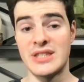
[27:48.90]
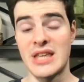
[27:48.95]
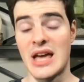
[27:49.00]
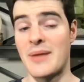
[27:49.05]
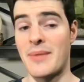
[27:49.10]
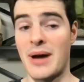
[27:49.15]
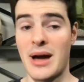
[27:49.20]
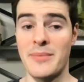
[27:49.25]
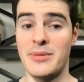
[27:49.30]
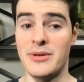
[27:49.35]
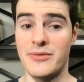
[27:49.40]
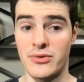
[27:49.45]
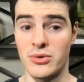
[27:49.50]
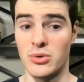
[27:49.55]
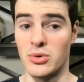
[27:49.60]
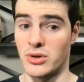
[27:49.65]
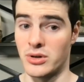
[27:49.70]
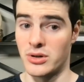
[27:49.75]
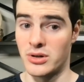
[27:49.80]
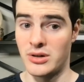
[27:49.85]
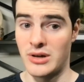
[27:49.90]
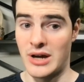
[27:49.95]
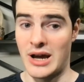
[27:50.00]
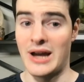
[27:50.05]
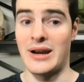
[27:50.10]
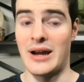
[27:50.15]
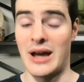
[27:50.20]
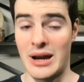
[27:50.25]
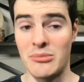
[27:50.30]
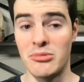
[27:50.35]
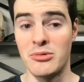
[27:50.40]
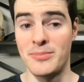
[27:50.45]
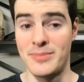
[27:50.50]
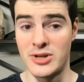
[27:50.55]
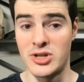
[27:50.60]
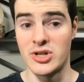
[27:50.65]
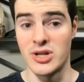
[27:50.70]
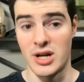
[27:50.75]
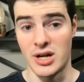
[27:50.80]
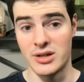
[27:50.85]
I'd be floored. I, I would be
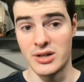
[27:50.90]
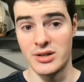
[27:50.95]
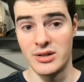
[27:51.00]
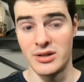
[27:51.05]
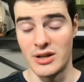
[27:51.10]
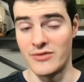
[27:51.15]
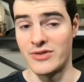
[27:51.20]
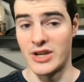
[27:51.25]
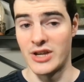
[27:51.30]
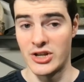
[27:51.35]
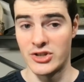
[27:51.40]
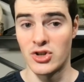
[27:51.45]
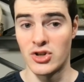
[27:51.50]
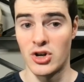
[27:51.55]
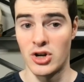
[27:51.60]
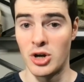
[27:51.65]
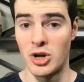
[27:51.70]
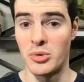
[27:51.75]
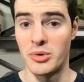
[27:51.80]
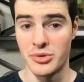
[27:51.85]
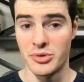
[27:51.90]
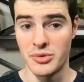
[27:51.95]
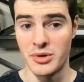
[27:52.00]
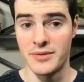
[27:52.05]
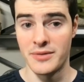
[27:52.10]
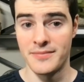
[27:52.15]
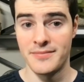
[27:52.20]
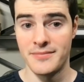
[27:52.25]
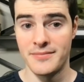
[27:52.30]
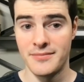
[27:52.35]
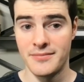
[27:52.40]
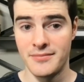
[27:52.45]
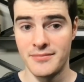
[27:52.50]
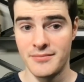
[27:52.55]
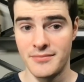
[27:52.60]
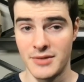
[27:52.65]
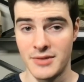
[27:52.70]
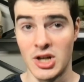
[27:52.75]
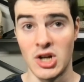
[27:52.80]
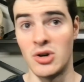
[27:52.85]
shocked if they started oh and three.
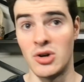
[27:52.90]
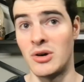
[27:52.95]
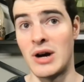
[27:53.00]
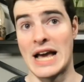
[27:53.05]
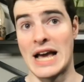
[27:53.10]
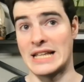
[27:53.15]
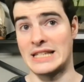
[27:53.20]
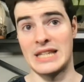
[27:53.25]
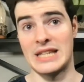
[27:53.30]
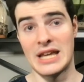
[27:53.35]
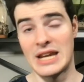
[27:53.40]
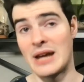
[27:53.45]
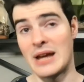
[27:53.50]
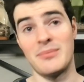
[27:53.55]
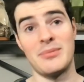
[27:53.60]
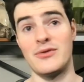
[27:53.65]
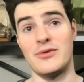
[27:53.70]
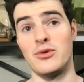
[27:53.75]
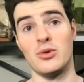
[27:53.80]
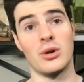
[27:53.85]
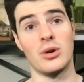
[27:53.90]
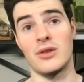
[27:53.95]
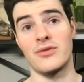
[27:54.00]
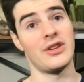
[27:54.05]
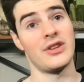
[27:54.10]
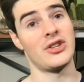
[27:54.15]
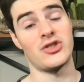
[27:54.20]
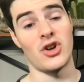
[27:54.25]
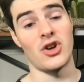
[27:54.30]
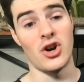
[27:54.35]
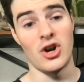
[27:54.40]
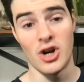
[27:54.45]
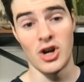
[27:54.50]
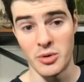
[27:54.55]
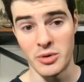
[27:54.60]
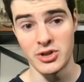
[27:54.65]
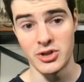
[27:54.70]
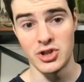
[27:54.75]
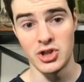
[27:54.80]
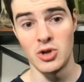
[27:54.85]
You know, I said I'd be floored if they started oh
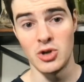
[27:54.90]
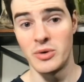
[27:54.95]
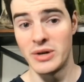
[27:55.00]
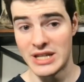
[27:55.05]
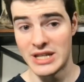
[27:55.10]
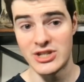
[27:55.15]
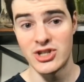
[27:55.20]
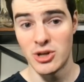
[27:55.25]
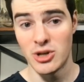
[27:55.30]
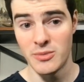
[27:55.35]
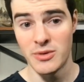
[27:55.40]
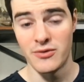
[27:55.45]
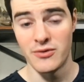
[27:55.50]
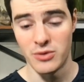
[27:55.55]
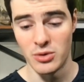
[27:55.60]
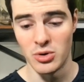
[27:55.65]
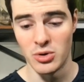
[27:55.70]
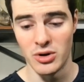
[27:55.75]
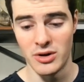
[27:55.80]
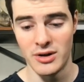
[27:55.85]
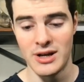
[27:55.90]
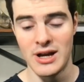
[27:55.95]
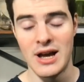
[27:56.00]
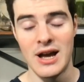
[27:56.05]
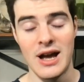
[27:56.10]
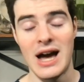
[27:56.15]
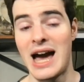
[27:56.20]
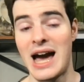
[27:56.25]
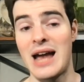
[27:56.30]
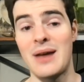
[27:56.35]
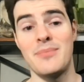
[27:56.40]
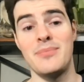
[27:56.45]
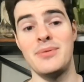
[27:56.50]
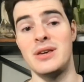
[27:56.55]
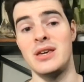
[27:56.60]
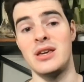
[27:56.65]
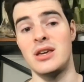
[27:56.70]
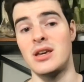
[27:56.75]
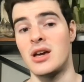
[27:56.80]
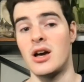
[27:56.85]
and two and consider me floored. I'd
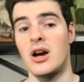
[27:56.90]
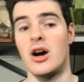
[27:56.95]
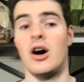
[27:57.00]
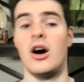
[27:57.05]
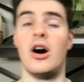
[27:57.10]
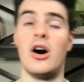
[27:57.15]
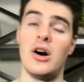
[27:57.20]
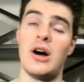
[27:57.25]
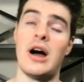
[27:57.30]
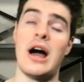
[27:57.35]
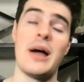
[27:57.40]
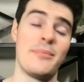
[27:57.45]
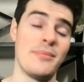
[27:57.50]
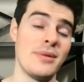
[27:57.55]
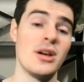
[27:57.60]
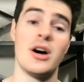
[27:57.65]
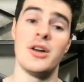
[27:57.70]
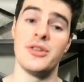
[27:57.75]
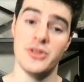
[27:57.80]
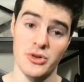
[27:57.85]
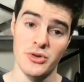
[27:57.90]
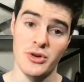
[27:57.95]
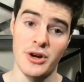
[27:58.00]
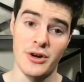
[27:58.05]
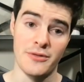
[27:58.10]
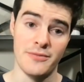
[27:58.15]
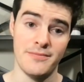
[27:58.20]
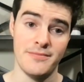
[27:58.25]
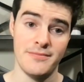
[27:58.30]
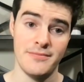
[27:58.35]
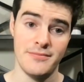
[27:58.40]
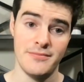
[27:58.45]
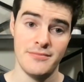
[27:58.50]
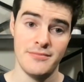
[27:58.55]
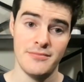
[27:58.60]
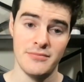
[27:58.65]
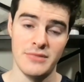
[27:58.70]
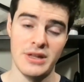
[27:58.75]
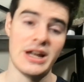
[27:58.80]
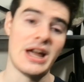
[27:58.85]
be all, I'd be on the ground.
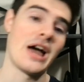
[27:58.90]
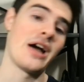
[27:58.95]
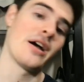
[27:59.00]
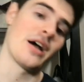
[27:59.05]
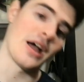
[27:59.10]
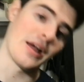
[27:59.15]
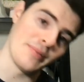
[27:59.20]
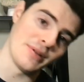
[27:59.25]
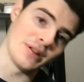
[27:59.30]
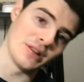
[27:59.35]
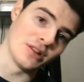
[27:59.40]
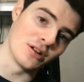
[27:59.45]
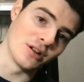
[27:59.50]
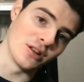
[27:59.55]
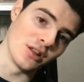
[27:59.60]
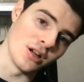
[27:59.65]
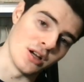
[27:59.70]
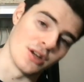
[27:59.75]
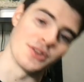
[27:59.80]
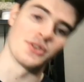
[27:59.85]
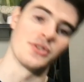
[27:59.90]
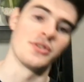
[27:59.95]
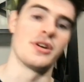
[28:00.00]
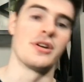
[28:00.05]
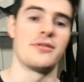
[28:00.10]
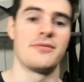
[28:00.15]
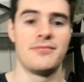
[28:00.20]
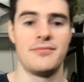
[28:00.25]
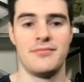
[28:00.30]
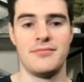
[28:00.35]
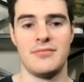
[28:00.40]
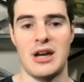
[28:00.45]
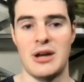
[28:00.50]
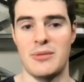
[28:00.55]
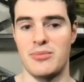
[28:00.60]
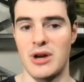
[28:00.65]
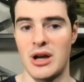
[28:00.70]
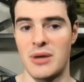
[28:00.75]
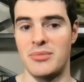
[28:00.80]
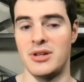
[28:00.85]
Like, I, I'd be literally on the ground. I'd
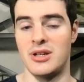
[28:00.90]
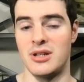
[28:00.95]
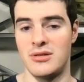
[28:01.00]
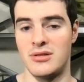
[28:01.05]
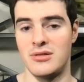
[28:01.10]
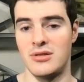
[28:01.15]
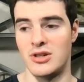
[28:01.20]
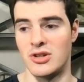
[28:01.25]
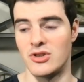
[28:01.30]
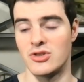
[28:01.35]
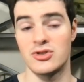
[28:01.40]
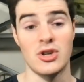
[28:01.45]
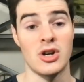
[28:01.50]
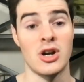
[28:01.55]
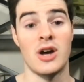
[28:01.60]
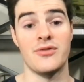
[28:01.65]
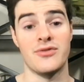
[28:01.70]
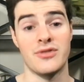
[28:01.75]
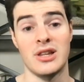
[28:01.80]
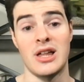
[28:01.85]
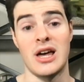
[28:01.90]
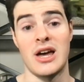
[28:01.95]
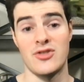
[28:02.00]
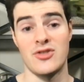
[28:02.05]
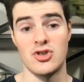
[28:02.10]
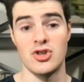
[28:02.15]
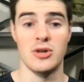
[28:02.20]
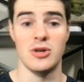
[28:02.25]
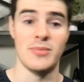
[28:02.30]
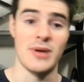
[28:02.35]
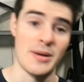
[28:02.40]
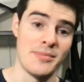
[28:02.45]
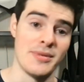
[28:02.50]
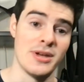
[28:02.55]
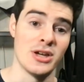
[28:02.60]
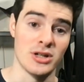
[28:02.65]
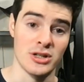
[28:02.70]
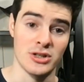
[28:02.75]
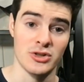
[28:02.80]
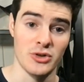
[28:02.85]
probably, you know, start off the live show by
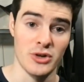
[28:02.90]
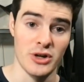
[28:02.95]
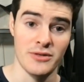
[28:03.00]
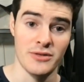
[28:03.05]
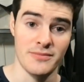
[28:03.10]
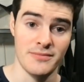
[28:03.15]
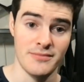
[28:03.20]
being on the ground.